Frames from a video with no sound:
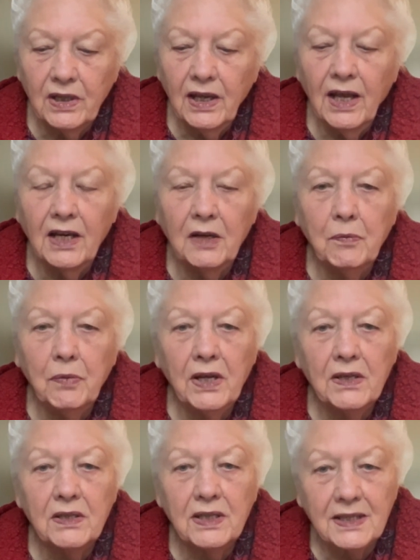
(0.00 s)
and
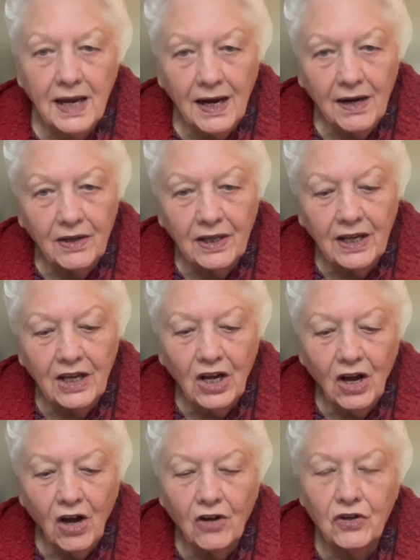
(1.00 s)
depends entirely
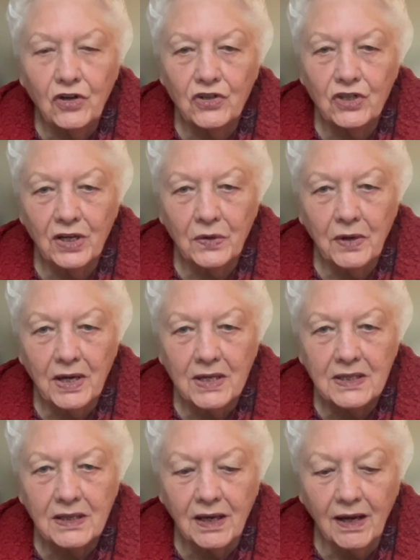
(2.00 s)
on your
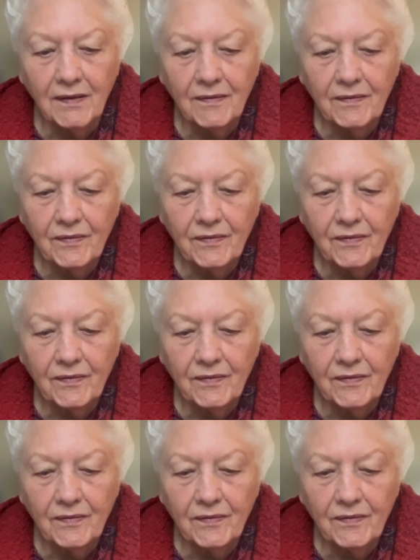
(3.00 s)
generosity.